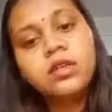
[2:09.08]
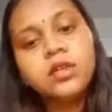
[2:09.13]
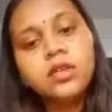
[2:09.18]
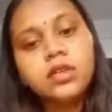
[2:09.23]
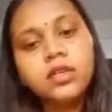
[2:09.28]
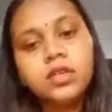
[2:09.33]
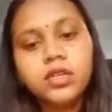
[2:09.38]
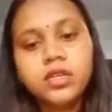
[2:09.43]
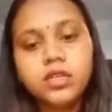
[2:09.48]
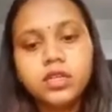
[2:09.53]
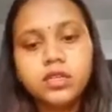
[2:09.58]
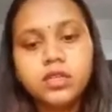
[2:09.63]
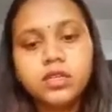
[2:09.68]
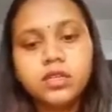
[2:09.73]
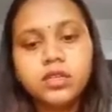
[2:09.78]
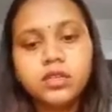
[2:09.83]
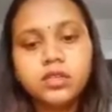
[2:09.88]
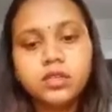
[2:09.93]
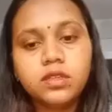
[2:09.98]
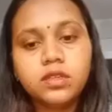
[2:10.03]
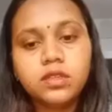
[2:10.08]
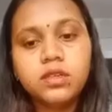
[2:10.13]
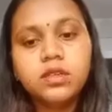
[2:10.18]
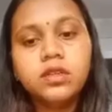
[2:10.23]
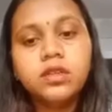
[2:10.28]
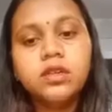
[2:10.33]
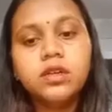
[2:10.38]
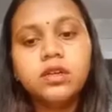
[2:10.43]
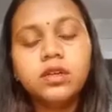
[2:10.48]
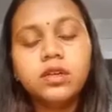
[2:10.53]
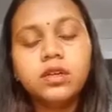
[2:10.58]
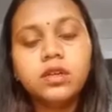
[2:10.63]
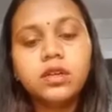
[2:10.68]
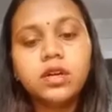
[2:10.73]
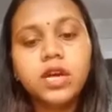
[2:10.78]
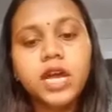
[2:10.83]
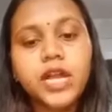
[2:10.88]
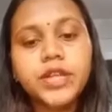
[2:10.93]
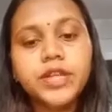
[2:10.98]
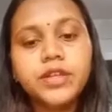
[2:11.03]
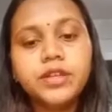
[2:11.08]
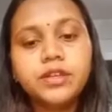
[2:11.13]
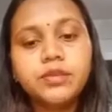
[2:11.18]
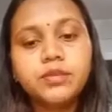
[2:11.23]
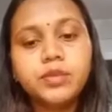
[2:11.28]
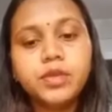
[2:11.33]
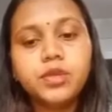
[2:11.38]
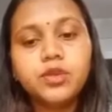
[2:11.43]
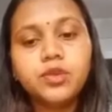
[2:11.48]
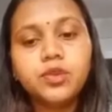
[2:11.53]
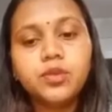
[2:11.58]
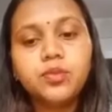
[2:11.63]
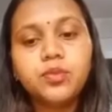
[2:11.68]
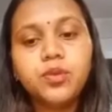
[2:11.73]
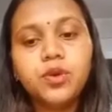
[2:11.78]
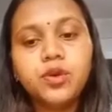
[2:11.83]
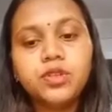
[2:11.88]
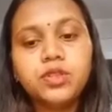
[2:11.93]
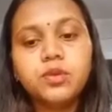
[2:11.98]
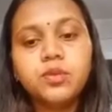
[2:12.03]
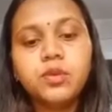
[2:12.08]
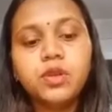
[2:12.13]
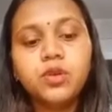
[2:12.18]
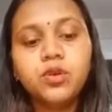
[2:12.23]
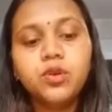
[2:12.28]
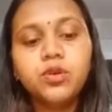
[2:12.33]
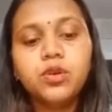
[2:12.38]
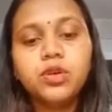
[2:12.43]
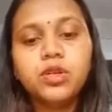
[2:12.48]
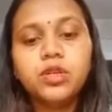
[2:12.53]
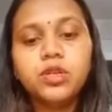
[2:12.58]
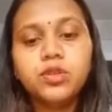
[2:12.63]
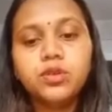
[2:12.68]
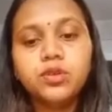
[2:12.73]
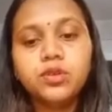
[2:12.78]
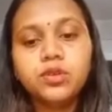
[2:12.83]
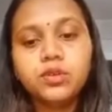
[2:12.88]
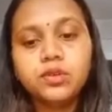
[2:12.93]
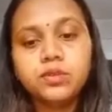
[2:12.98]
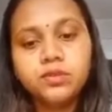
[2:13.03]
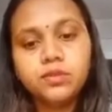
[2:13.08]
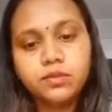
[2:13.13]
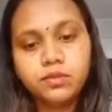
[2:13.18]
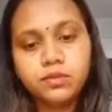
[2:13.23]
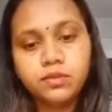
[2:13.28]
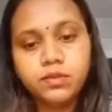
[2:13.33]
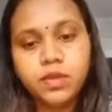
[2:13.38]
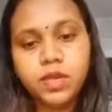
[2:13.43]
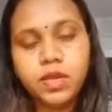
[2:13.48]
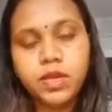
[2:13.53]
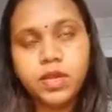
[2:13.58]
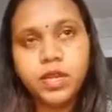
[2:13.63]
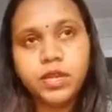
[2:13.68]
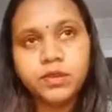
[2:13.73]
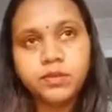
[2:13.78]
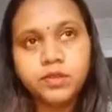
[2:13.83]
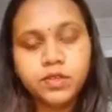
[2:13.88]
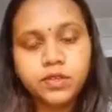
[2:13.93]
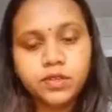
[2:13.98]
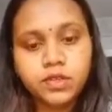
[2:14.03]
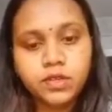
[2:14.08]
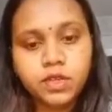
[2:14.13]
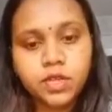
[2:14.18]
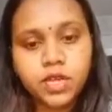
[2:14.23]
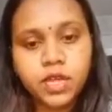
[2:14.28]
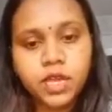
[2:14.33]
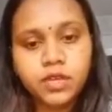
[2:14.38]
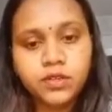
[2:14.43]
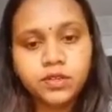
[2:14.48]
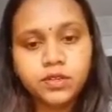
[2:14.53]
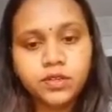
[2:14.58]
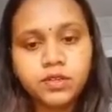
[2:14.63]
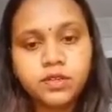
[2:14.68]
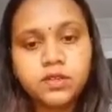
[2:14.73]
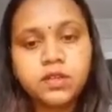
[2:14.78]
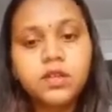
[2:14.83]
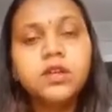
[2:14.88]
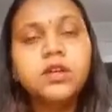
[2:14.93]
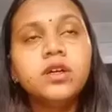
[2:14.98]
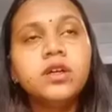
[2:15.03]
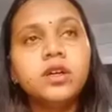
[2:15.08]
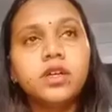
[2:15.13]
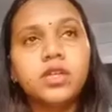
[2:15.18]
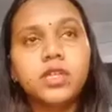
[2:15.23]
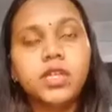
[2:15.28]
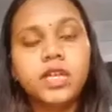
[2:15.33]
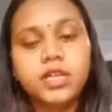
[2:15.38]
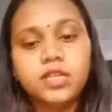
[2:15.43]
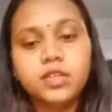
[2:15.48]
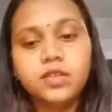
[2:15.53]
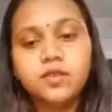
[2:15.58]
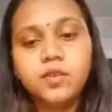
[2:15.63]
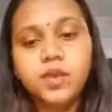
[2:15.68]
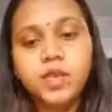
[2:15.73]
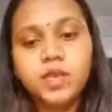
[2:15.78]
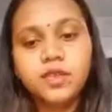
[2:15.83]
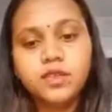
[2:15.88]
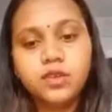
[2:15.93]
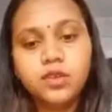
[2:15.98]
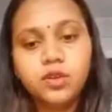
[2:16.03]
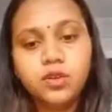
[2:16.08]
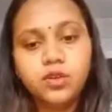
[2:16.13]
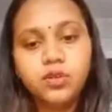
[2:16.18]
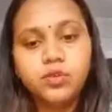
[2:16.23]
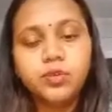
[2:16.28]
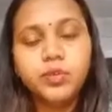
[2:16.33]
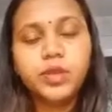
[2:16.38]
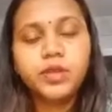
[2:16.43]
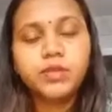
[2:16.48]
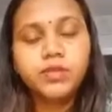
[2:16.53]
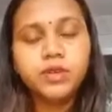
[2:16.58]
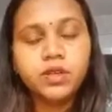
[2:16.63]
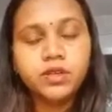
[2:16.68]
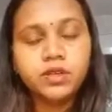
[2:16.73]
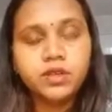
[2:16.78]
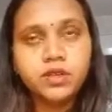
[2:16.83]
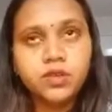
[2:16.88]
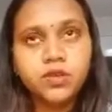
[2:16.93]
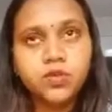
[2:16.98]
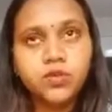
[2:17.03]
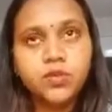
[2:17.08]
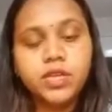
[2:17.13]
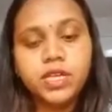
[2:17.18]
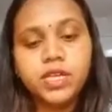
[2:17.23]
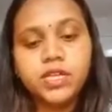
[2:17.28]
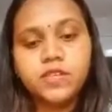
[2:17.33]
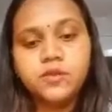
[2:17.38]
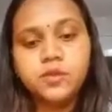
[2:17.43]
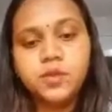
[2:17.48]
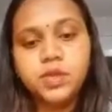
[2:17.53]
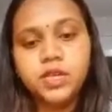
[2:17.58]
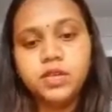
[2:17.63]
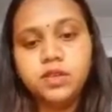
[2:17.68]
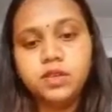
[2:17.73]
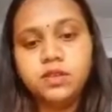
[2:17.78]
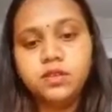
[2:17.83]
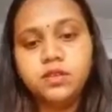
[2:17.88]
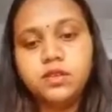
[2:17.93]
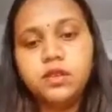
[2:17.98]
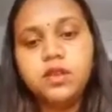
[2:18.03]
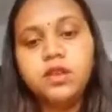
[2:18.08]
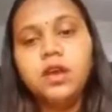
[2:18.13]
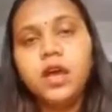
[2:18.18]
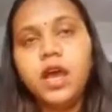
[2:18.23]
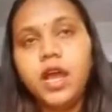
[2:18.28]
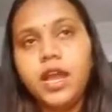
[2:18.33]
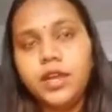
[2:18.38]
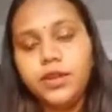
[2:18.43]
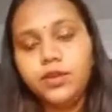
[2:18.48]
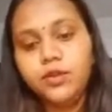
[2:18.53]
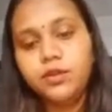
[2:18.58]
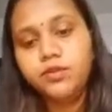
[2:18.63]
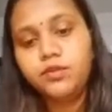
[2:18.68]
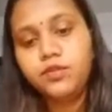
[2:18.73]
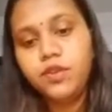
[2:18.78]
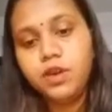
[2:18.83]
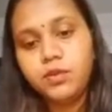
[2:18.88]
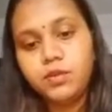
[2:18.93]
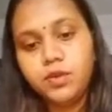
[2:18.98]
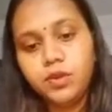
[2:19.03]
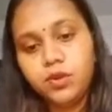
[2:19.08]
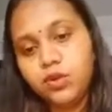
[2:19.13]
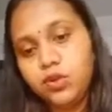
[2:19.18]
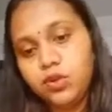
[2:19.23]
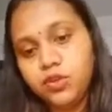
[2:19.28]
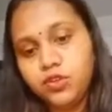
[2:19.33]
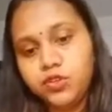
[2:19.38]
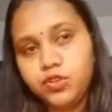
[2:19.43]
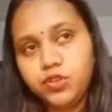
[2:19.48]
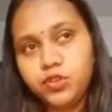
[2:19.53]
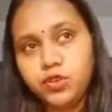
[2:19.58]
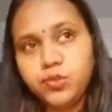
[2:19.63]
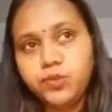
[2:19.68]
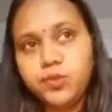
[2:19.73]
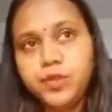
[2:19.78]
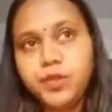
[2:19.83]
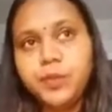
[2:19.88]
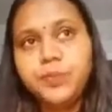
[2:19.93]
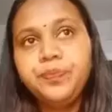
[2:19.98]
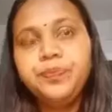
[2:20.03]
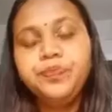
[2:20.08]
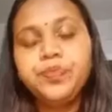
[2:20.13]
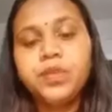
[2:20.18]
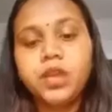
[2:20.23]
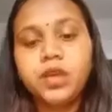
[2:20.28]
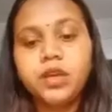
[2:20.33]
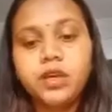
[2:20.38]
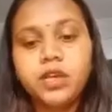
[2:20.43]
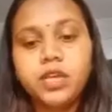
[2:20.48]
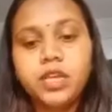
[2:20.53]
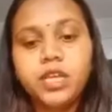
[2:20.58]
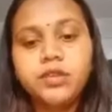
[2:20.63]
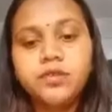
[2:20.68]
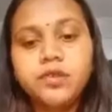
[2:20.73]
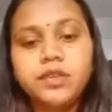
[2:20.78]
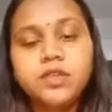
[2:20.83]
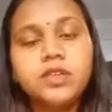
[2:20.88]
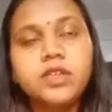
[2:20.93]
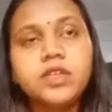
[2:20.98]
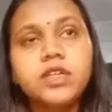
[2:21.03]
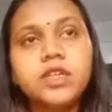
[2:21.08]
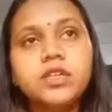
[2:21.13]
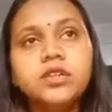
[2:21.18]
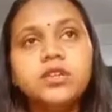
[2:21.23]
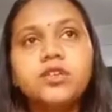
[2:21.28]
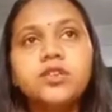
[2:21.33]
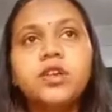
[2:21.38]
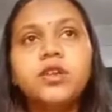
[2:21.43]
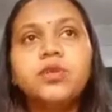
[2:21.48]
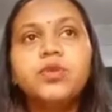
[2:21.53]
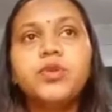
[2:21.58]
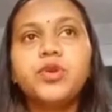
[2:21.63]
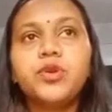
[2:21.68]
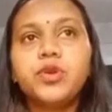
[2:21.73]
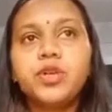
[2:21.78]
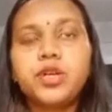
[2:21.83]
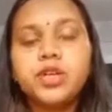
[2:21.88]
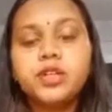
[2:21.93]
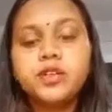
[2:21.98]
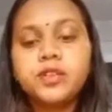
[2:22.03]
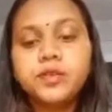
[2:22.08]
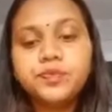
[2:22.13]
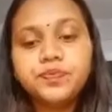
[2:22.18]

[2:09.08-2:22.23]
recognition and treatment of possible overdose and adverse drug reactions that is based on previous human experience and on pharmacology of the investigational products.